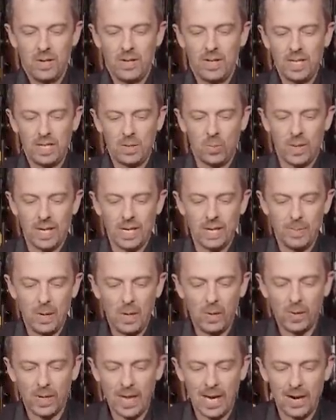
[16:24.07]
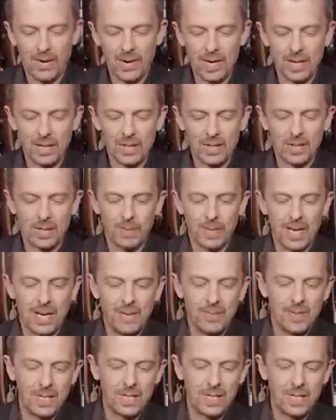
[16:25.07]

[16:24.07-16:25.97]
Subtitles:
this weird bolt carrier. So we have